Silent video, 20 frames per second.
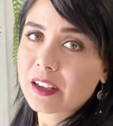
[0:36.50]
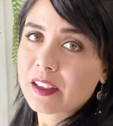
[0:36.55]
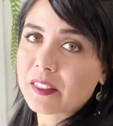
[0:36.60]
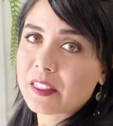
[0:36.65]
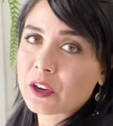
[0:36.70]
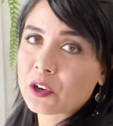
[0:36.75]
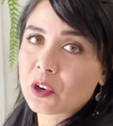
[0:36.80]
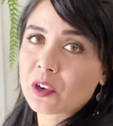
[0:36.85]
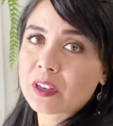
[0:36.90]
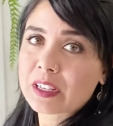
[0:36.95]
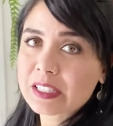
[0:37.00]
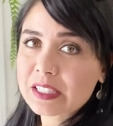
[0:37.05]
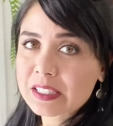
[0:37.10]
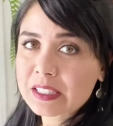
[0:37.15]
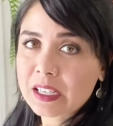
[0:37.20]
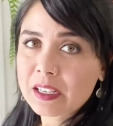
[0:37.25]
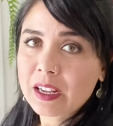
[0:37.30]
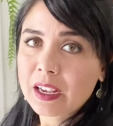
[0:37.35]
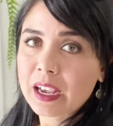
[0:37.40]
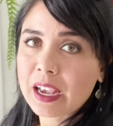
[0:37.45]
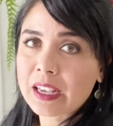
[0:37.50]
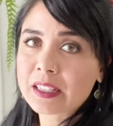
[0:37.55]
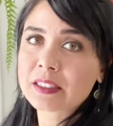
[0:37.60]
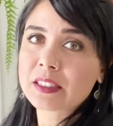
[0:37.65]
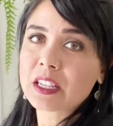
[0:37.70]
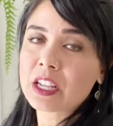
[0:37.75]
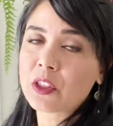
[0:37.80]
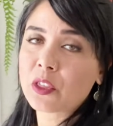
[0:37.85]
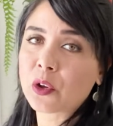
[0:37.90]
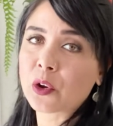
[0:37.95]
that are listed as
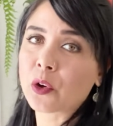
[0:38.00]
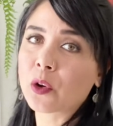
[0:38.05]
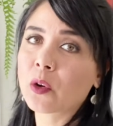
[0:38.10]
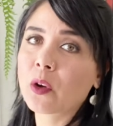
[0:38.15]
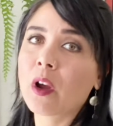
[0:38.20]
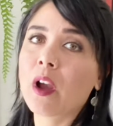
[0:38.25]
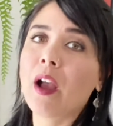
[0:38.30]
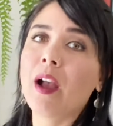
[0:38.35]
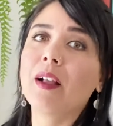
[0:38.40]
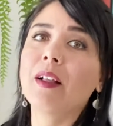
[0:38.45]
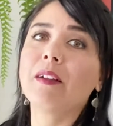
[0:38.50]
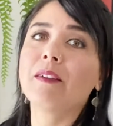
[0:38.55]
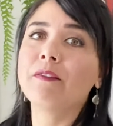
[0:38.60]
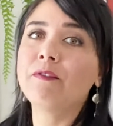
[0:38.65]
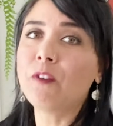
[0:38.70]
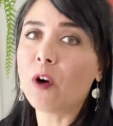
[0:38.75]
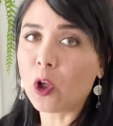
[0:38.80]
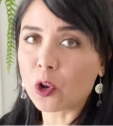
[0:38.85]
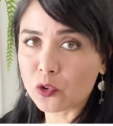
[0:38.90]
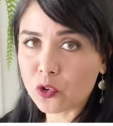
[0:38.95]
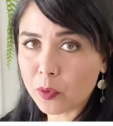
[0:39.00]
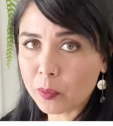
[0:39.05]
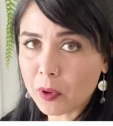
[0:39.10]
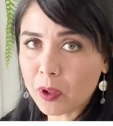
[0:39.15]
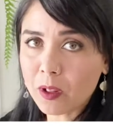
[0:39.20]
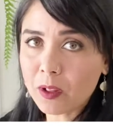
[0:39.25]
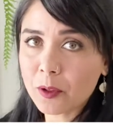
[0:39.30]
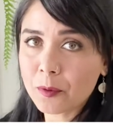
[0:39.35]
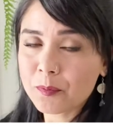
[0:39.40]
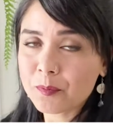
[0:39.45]
either
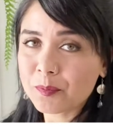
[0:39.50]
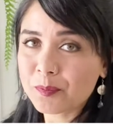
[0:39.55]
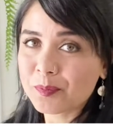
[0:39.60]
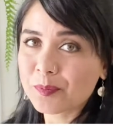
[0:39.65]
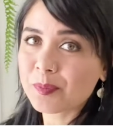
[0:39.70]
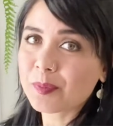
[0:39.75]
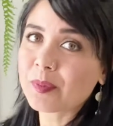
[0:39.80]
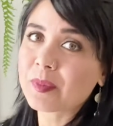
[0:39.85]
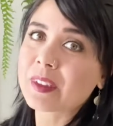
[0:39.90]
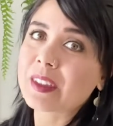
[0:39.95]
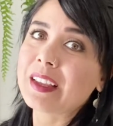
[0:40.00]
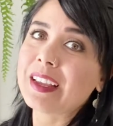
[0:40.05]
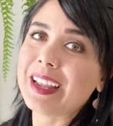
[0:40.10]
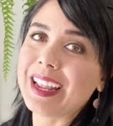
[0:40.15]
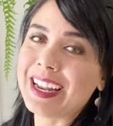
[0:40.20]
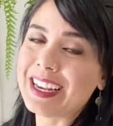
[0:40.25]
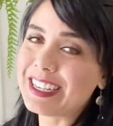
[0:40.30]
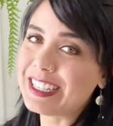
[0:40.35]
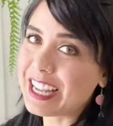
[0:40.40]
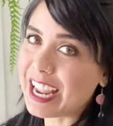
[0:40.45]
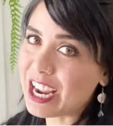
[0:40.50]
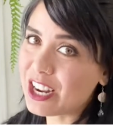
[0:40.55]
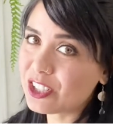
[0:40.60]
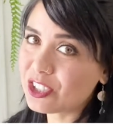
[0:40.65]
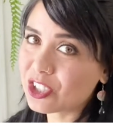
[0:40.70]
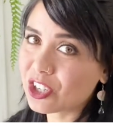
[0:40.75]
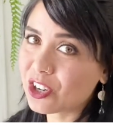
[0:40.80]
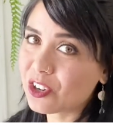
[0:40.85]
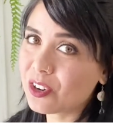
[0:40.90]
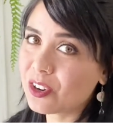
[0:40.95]
vulnerable,
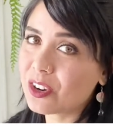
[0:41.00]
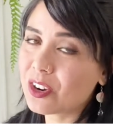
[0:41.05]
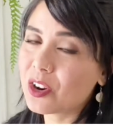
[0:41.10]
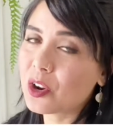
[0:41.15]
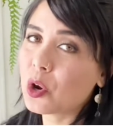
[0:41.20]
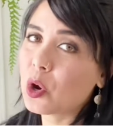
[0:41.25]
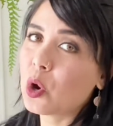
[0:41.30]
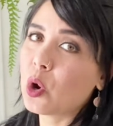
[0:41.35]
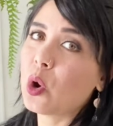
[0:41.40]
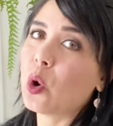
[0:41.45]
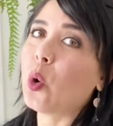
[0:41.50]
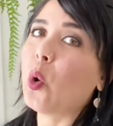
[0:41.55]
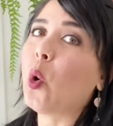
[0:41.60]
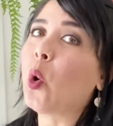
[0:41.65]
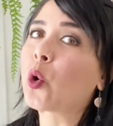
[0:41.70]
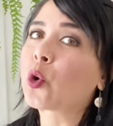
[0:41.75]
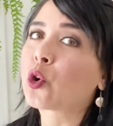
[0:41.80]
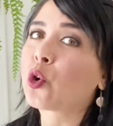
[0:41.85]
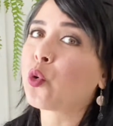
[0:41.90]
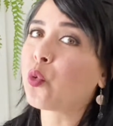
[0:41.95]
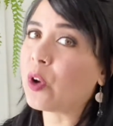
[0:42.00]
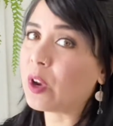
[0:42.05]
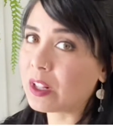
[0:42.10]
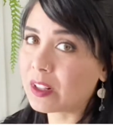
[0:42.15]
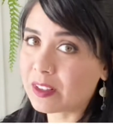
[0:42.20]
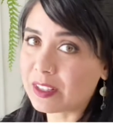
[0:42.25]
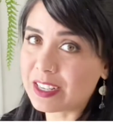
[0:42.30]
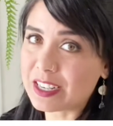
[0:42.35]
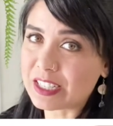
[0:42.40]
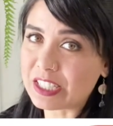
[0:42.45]
endangered, or
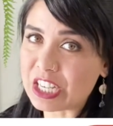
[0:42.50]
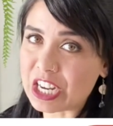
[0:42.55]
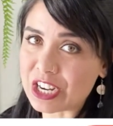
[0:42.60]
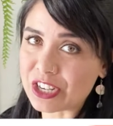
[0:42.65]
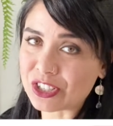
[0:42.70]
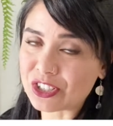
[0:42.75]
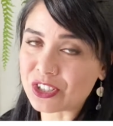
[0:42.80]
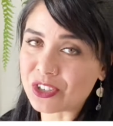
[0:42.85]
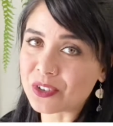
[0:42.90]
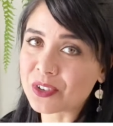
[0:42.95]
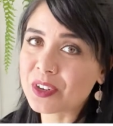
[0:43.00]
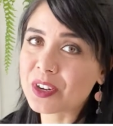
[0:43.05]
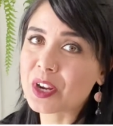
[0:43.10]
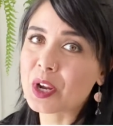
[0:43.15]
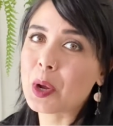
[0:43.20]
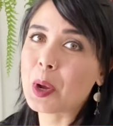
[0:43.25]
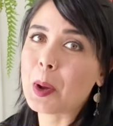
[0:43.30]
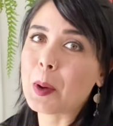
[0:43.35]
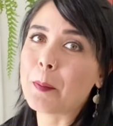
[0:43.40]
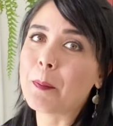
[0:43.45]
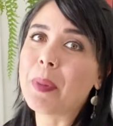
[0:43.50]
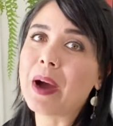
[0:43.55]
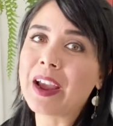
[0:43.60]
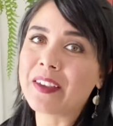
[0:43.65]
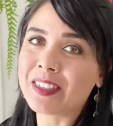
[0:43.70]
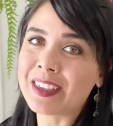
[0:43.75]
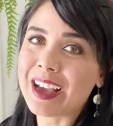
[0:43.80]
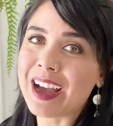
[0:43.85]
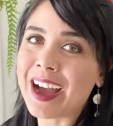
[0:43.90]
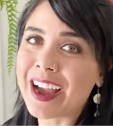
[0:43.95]
critically endangered by
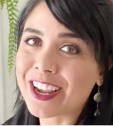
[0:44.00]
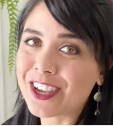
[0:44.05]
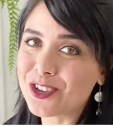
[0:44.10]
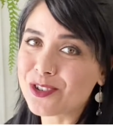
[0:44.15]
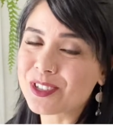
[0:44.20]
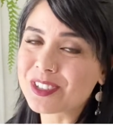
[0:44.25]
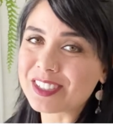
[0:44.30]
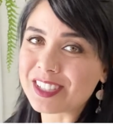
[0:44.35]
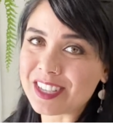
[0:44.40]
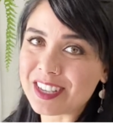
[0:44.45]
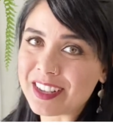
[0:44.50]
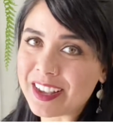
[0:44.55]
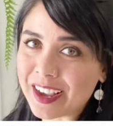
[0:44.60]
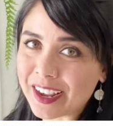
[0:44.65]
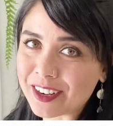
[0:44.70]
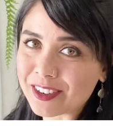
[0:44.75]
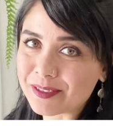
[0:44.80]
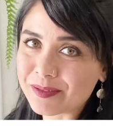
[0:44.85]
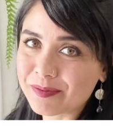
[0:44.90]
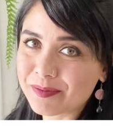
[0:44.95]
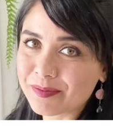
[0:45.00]
the IUCN.